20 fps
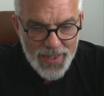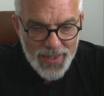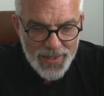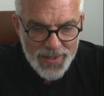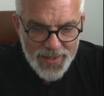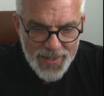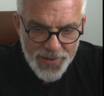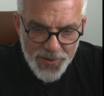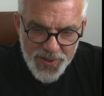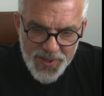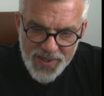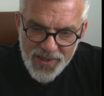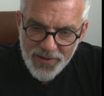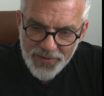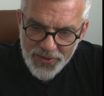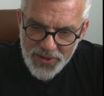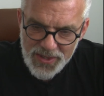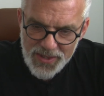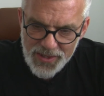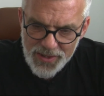Neil
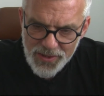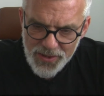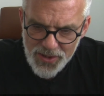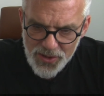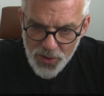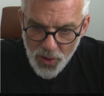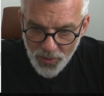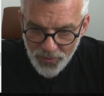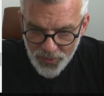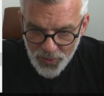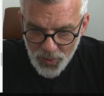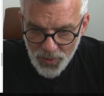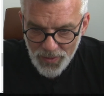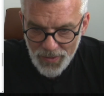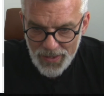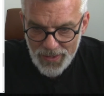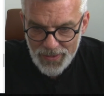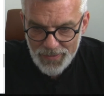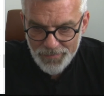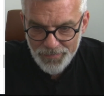Stephenson's novel,
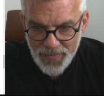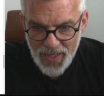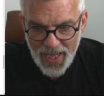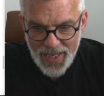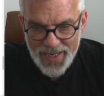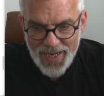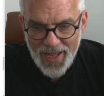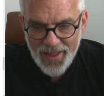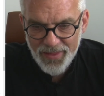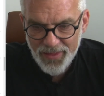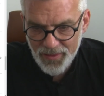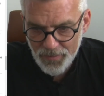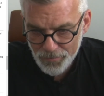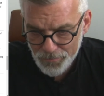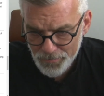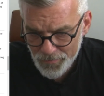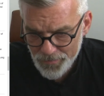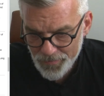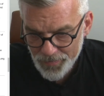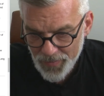Anathem,